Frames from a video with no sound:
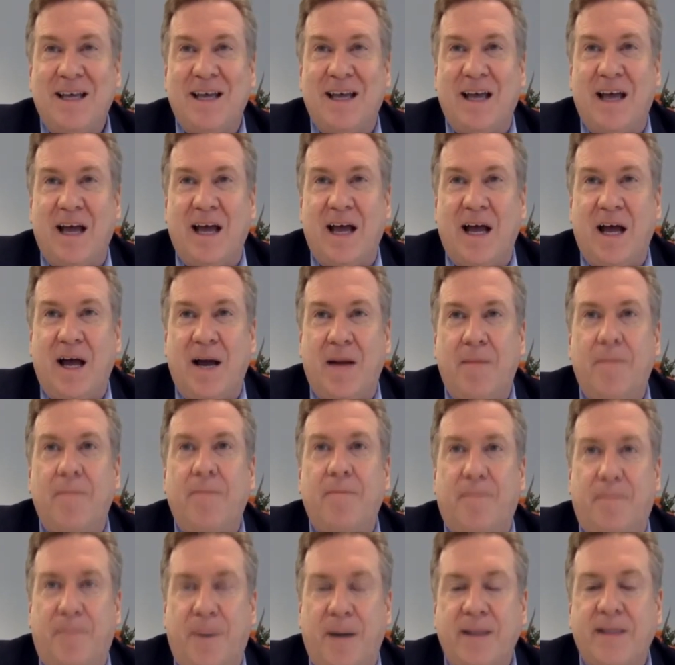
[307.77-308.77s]
Uh,
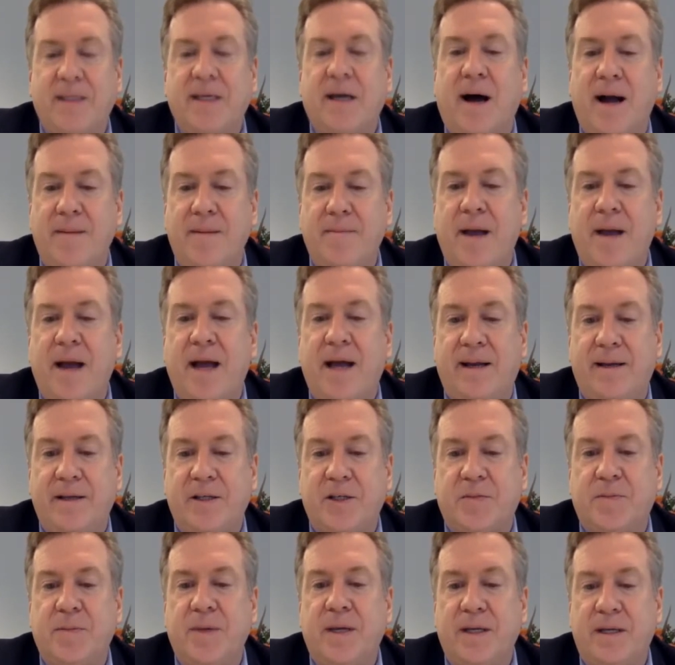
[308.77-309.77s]
but time
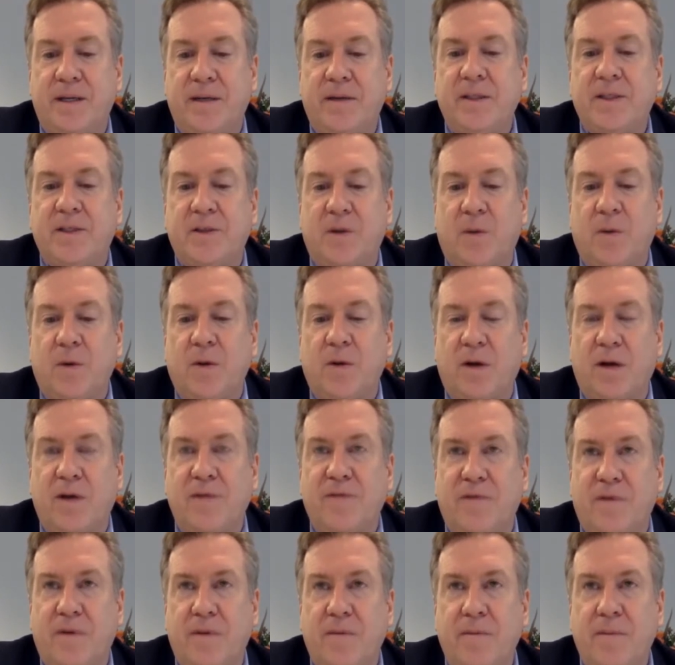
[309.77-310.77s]
management. So we're looking
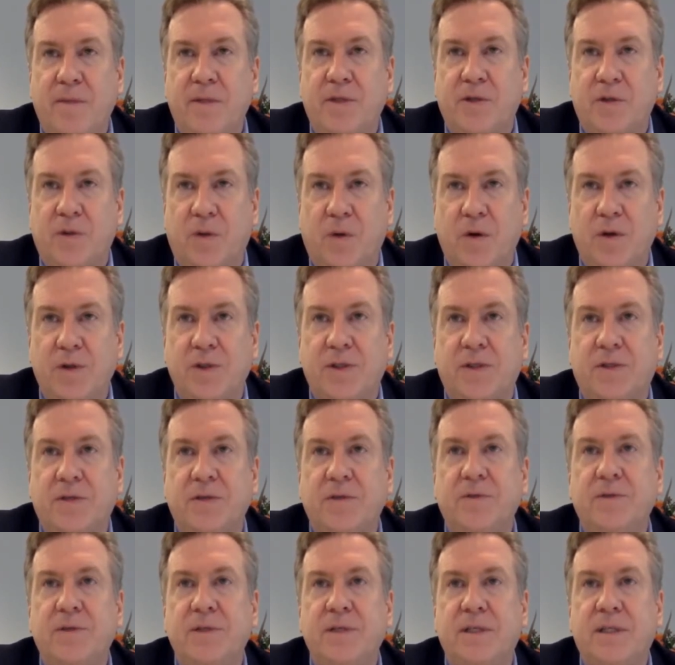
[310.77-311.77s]
for mature
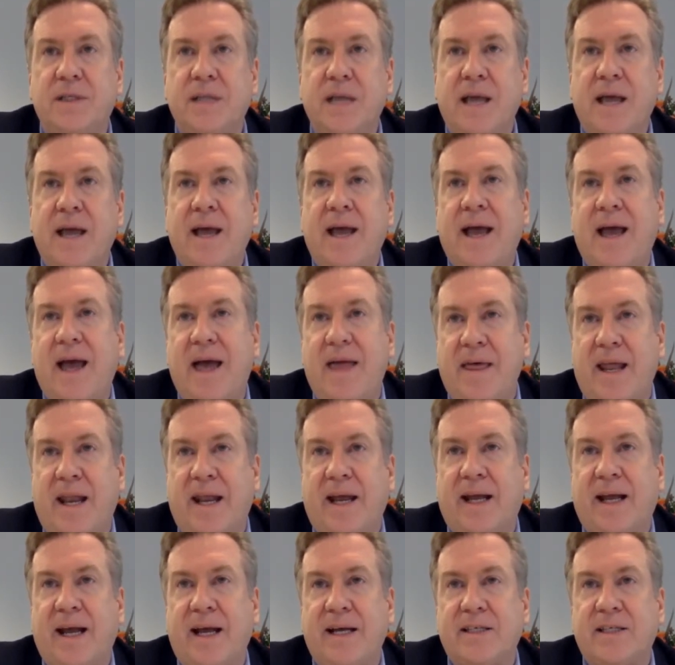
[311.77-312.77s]
students. And then
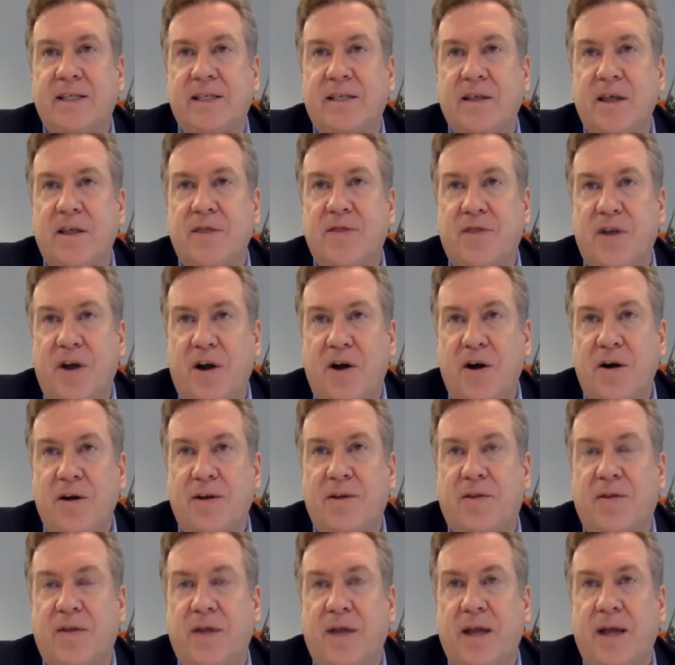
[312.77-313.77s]
I guess the third
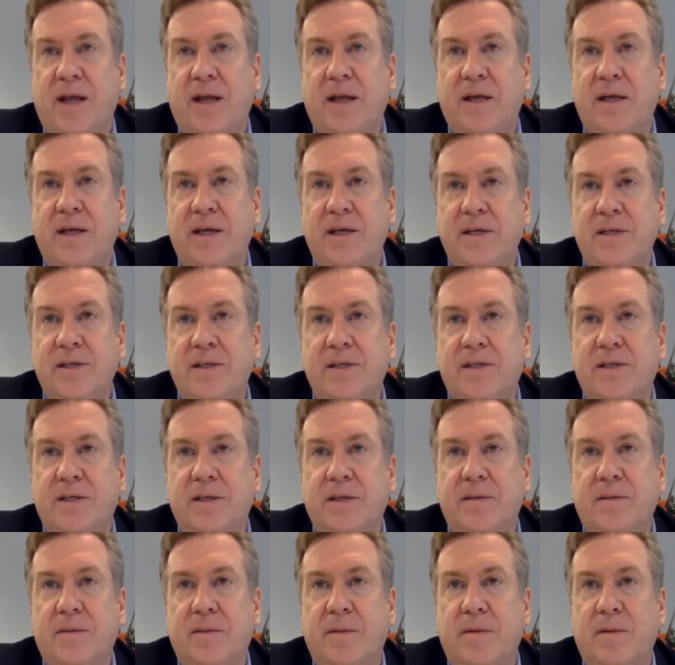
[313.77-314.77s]
thing is
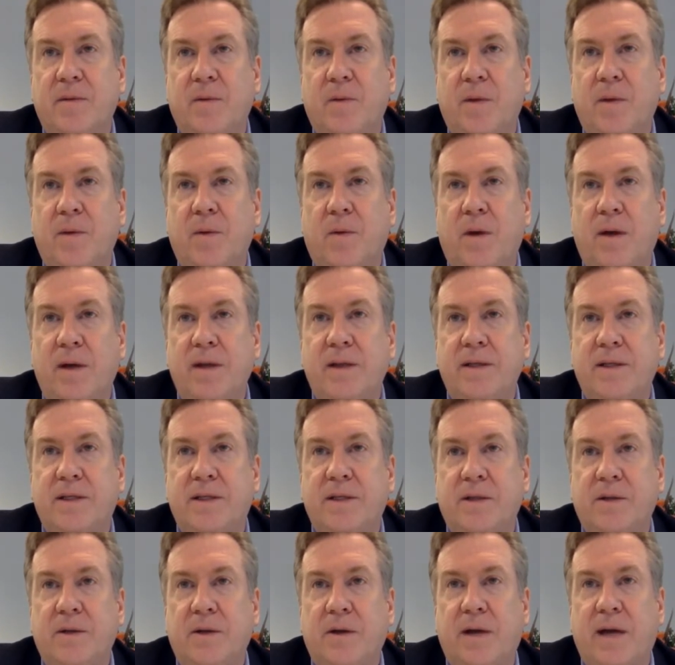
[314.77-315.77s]
we want to
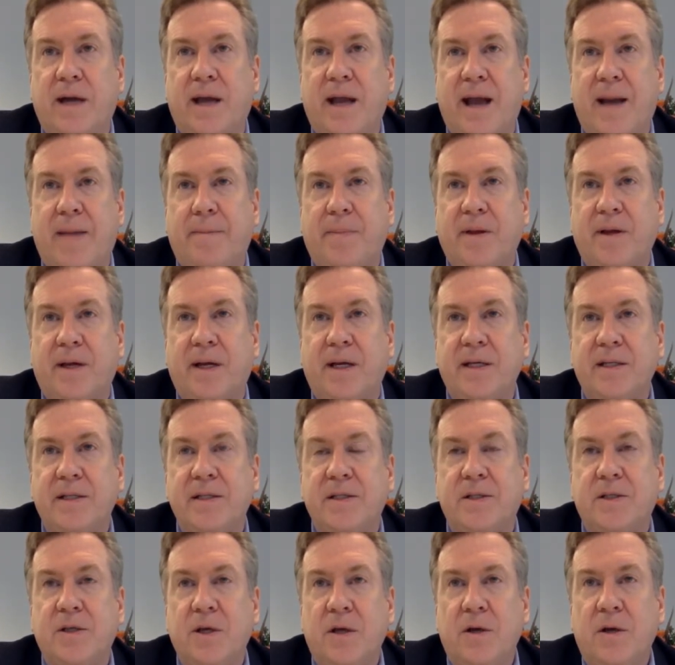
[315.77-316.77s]
look at
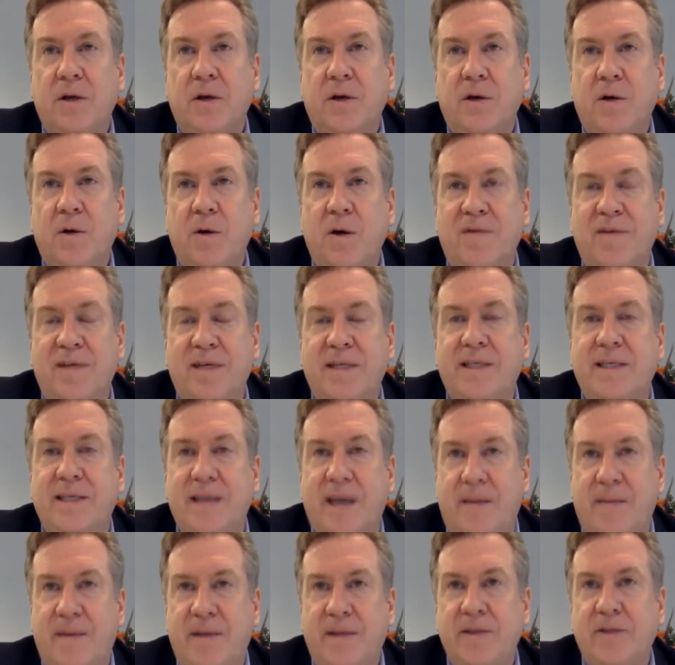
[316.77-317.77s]
applicants who have a
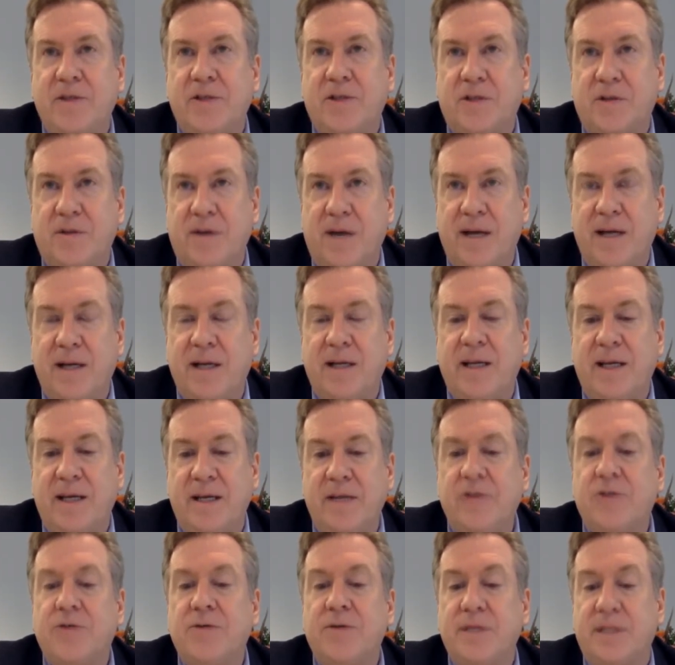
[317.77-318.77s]
demonstrated
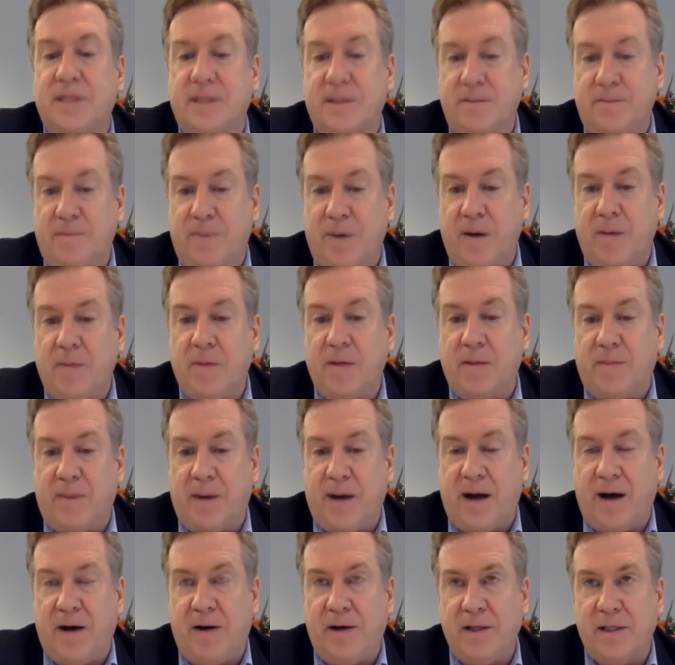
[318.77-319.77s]
interest in public
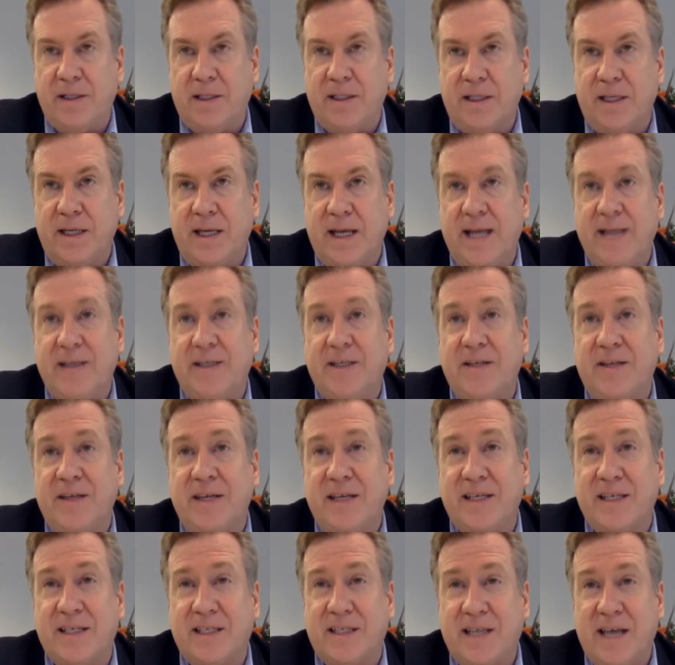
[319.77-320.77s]
policy. And to the
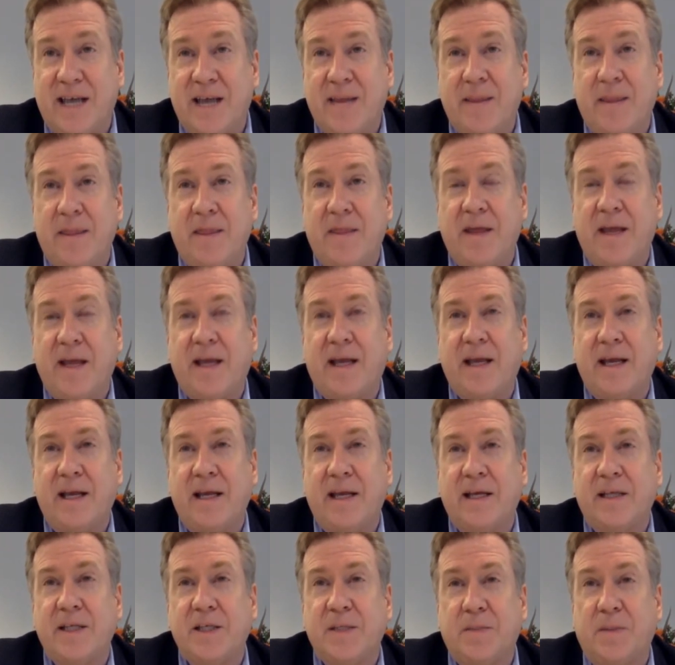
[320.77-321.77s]
extent they
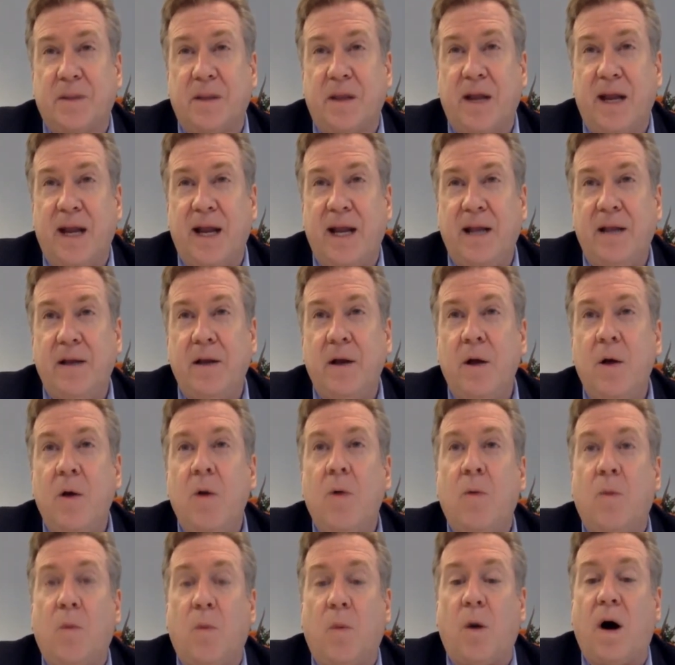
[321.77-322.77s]
can explain
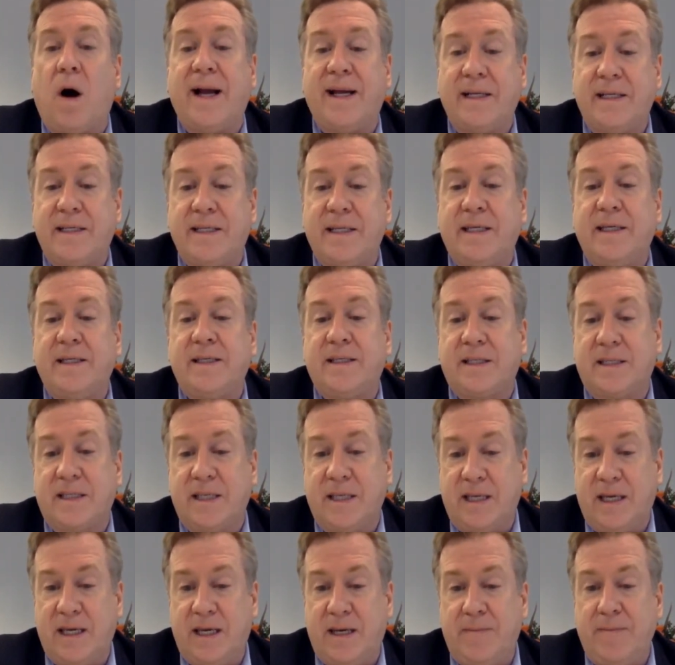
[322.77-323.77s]
why
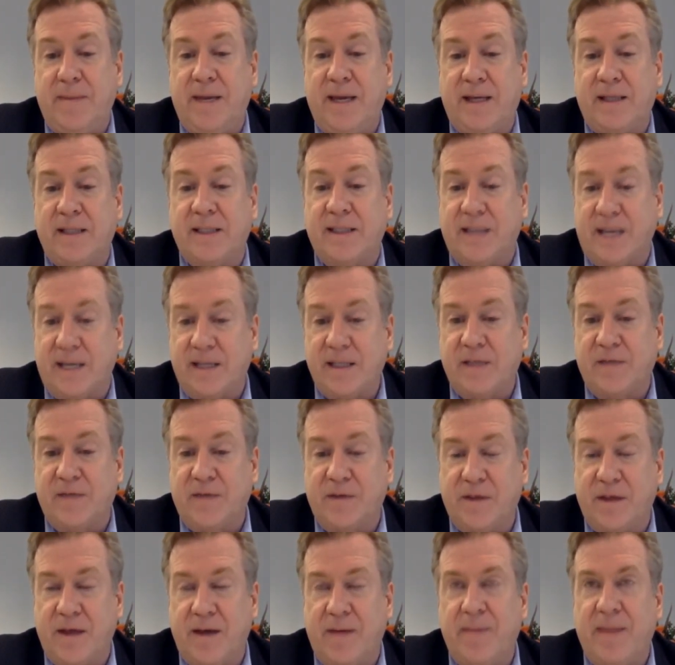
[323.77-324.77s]
DC makes sense
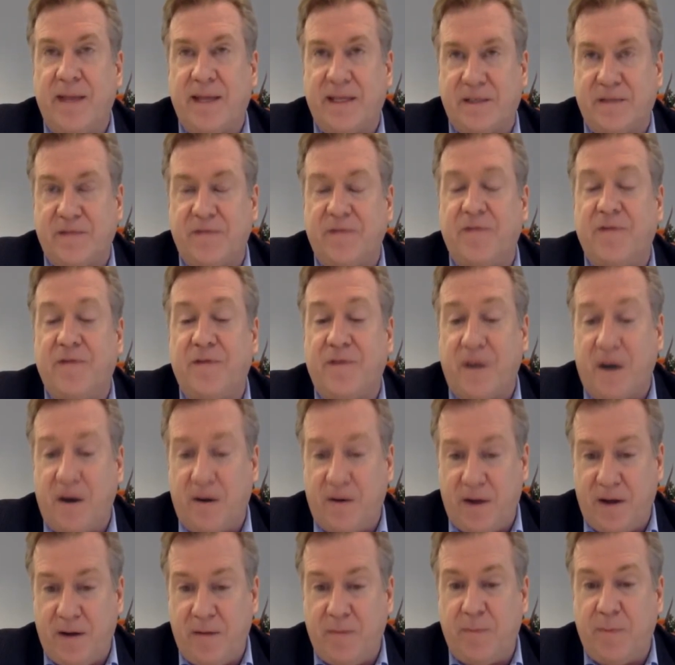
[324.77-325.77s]
for them, that's
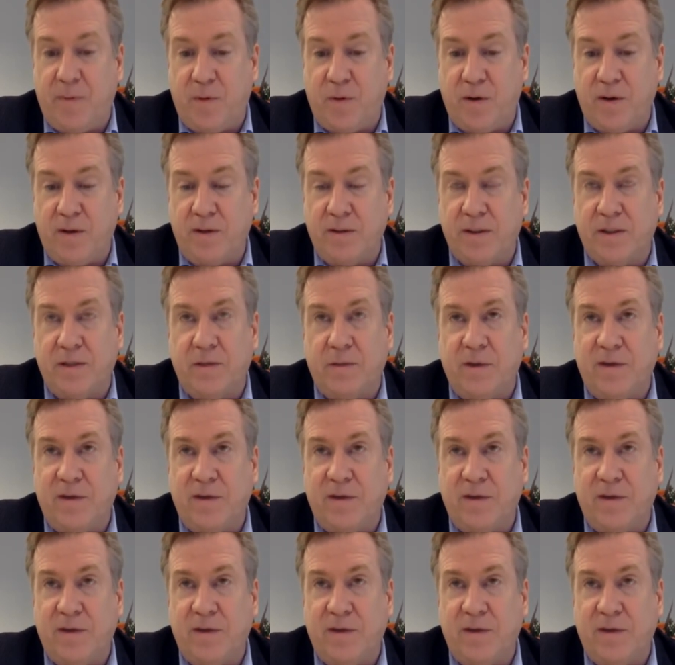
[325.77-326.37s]
very important.